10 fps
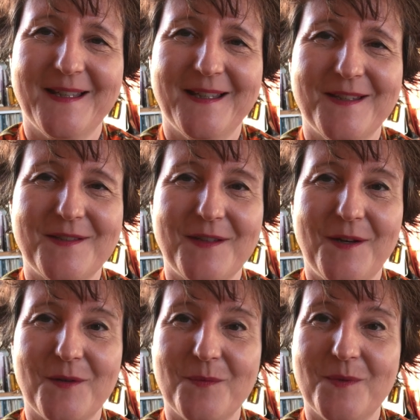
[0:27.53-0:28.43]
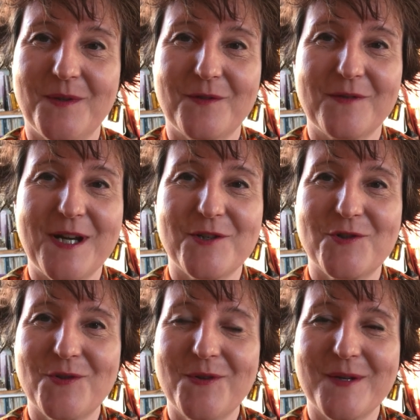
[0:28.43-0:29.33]
So, with great
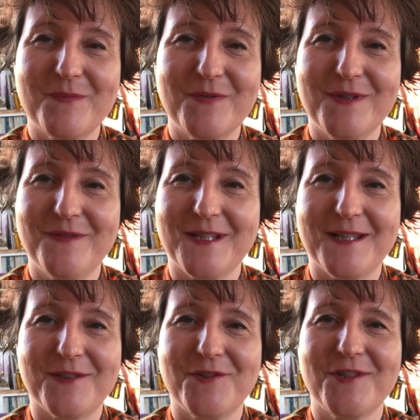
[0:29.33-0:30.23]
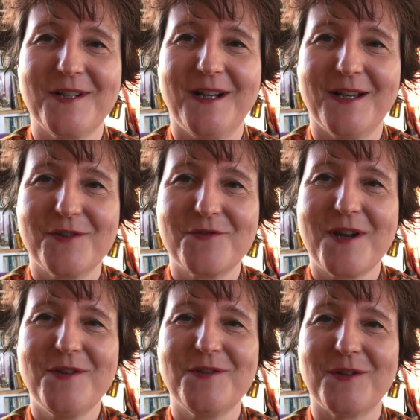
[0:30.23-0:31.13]
joy and privilege, I
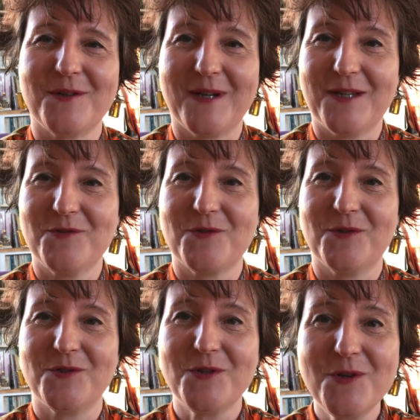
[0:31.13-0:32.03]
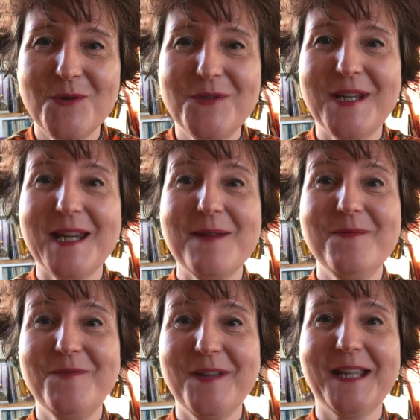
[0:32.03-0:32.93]
address you as your new
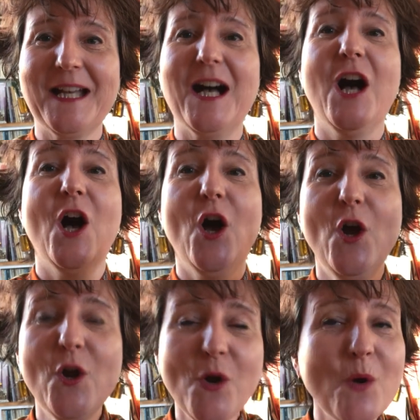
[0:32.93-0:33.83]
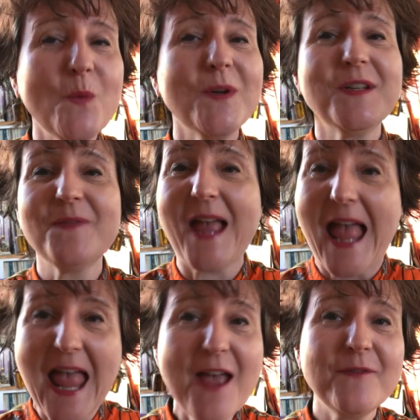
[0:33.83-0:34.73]
team vicar. Who would have
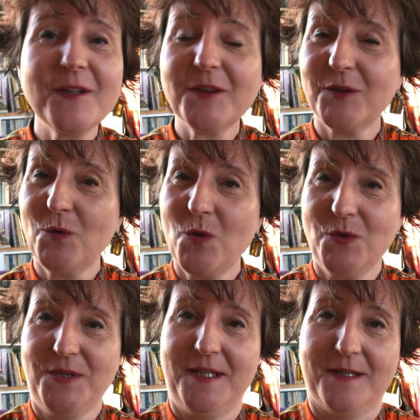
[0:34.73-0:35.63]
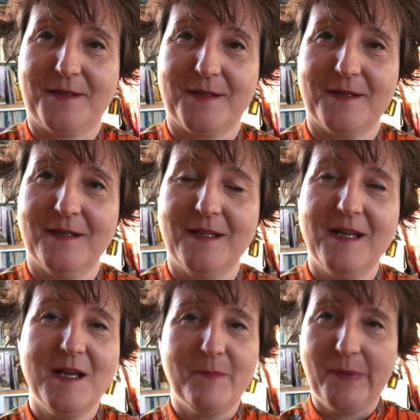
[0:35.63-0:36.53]
ever thought it?
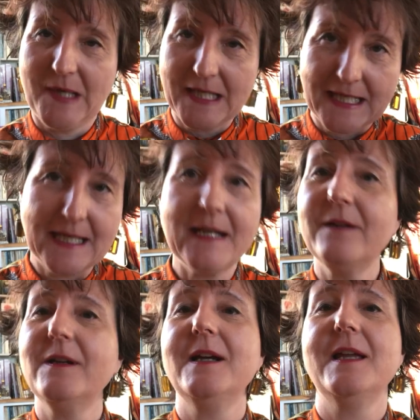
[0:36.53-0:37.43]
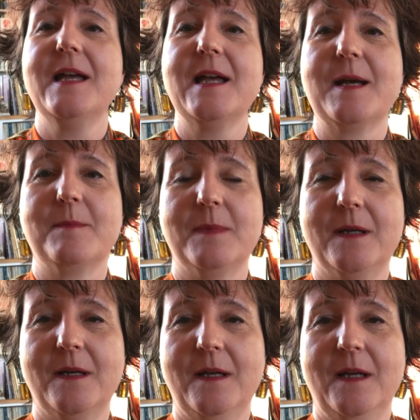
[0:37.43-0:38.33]
But here I am.
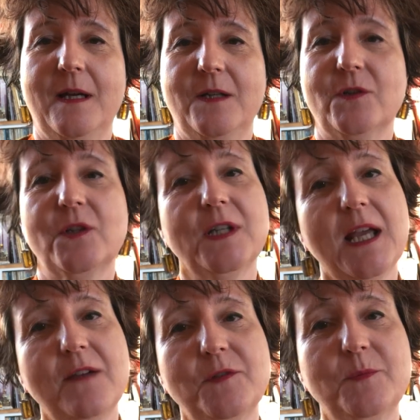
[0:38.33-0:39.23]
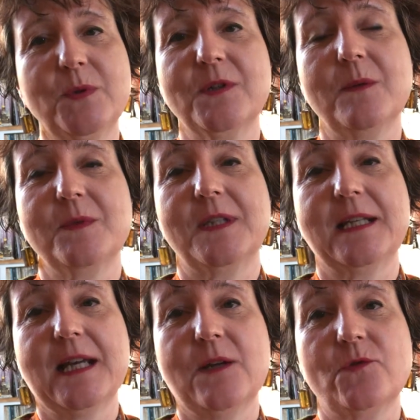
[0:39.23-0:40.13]
You're going to have to put up with the
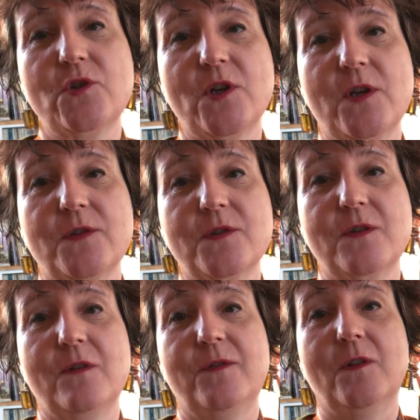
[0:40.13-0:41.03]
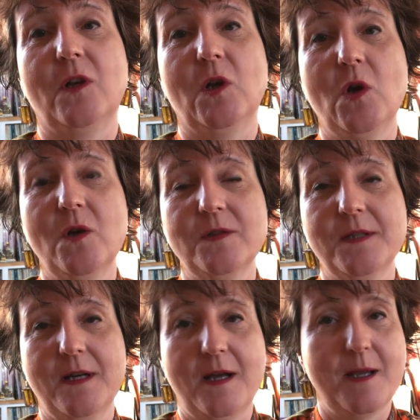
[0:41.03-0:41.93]
loud shirts for a long
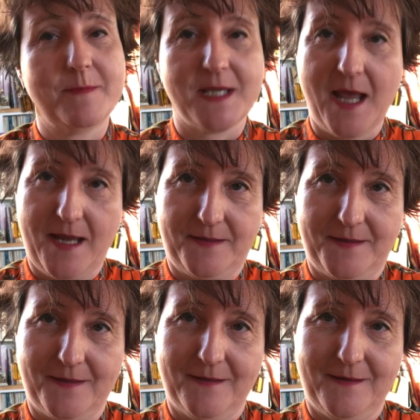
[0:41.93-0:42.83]
time yet.